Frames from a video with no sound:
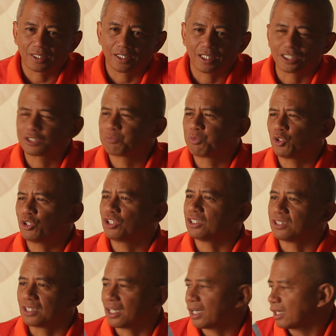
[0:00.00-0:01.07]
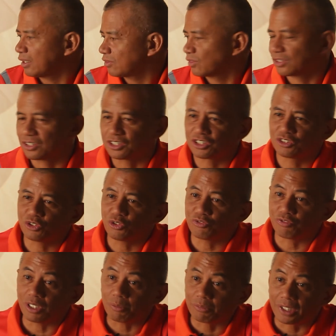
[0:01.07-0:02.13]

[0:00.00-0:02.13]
Explore. There's no film